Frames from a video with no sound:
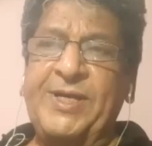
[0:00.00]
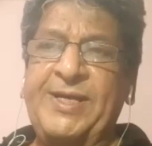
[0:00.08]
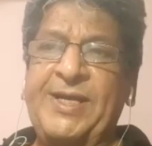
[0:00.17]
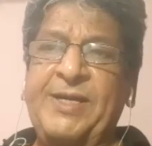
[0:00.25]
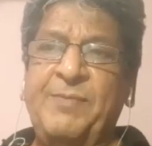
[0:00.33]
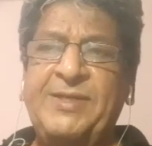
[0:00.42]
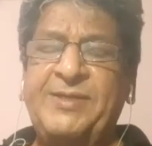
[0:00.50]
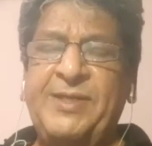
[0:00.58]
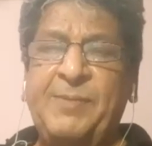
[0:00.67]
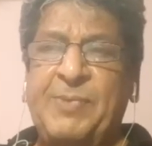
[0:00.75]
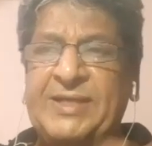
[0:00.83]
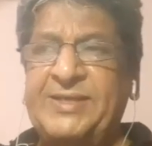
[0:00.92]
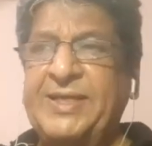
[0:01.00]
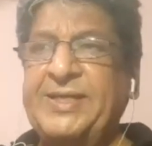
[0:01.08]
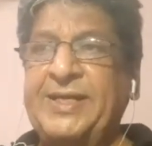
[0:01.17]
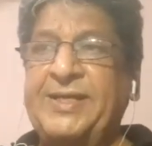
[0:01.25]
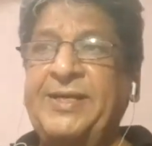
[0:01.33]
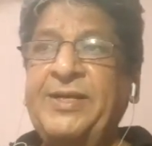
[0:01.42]

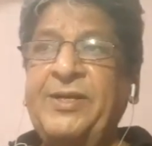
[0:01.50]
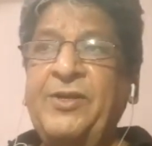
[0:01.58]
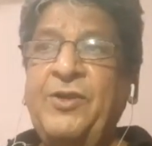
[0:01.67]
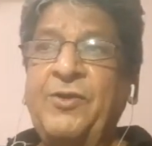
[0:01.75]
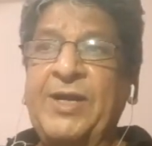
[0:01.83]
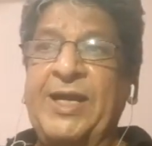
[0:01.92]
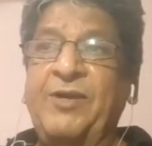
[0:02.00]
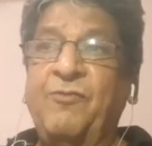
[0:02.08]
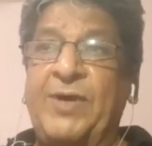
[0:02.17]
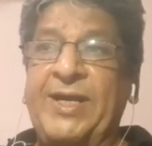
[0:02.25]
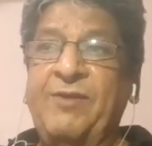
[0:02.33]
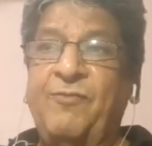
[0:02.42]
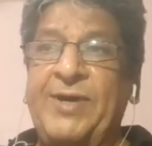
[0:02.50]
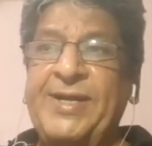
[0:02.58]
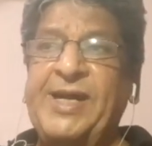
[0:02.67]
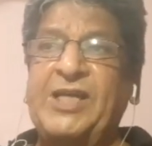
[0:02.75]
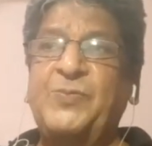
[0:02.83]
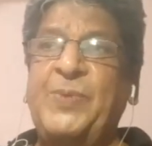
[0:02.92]
misrepresented. And while one
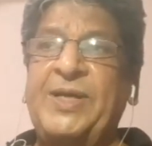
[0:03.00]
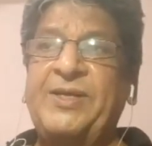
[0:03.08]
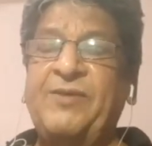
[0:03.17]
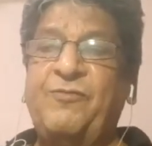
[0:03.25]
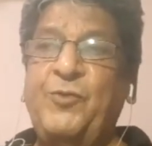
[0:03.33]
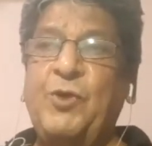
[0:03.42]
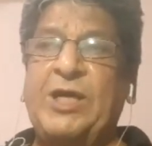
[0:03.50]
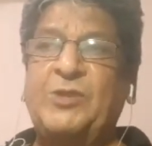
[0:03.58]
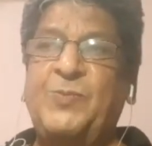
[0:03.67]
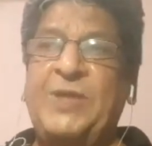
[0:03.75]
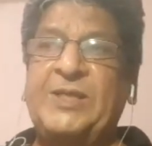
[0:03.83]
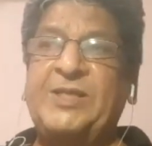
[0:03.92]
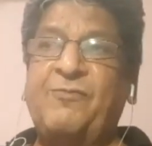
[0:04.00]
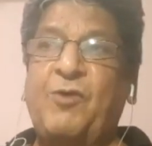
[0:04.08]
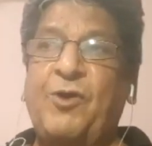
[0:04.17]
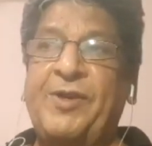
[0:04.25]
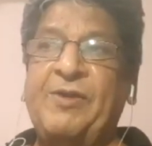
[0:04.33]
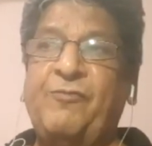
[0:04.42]
aspect, few aspects are
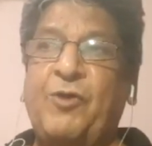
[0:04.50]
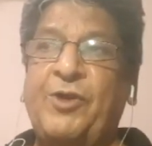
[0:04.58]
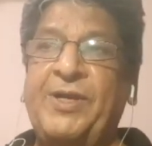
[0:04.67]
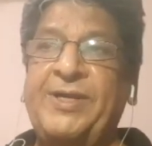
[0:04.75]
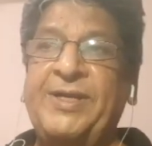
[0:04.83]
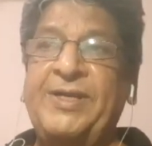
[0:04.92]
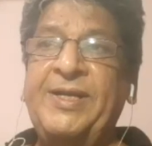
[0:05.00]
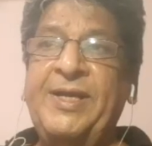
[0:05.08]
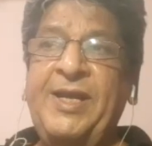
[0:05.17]
forgotten,